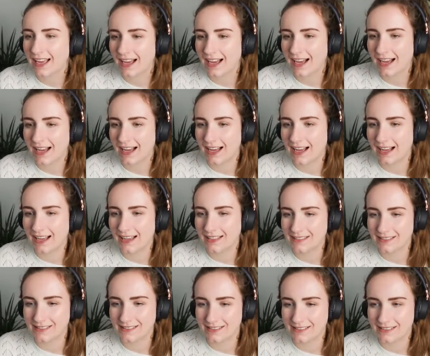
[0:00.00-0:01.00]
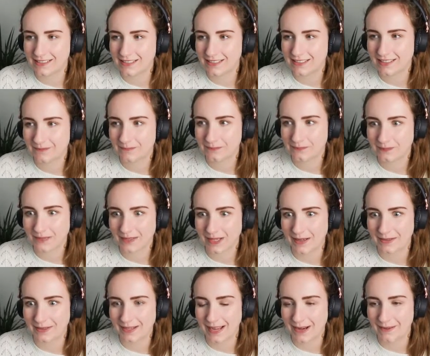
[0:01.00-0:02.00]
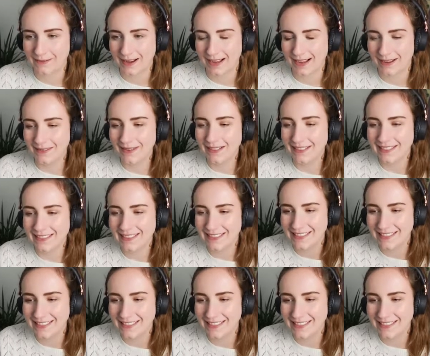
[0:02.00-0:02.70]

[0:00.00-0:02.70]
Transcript: And okay, wow,